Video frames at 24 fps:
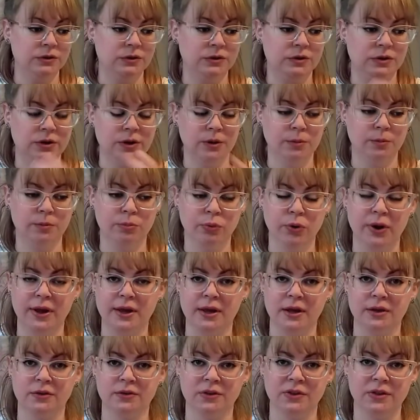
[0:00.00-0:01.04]
to break
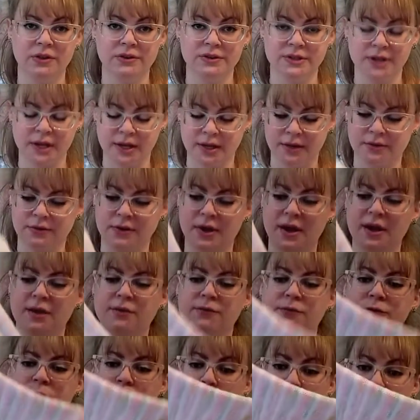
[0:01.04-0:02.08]
into the second skein
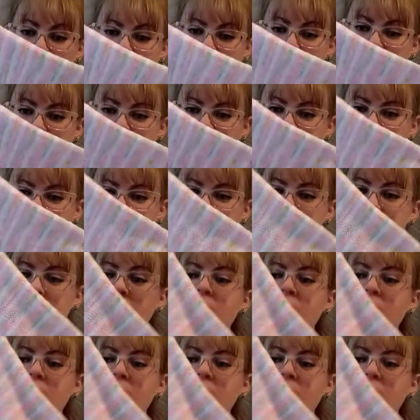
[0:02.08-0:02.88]
for one sleeve.